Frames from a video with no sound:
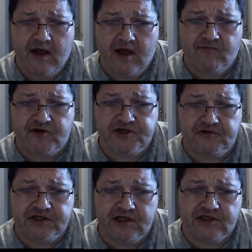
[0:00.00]

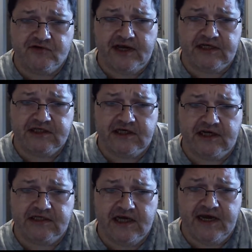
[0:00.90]
reducing stress and
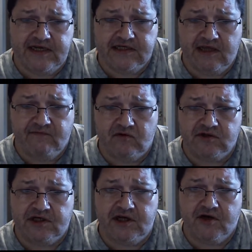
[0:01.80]
anxiety
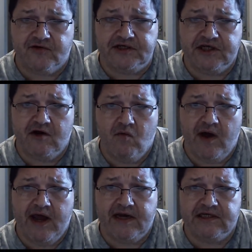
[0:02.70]
levels, and increasing
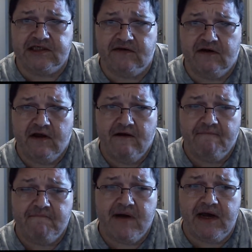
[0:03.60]
awareness and
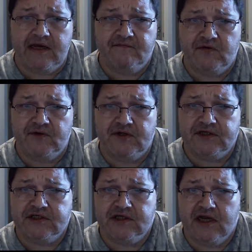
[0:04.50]

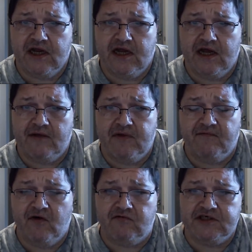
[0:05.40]
mindfulness.
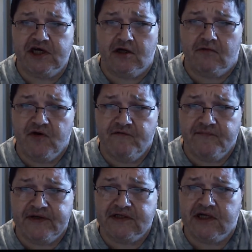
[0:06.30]
Involves gentle
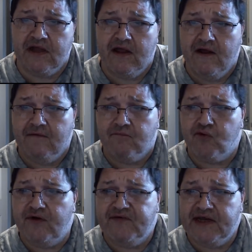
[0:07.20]
movements,
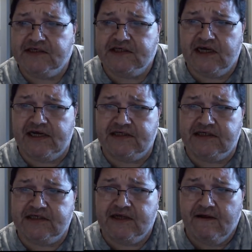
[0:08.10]
breathing
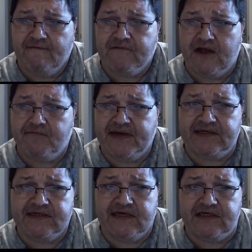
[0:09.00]
exercises, and
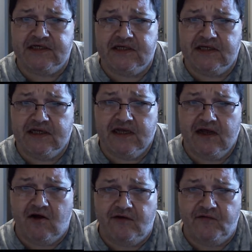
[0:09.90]
meditation,
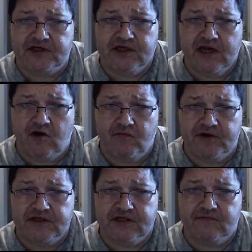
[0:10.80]
all of which can help with
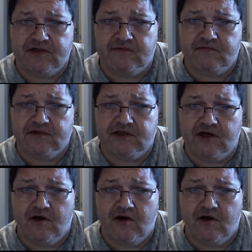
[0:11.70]
your symptoms.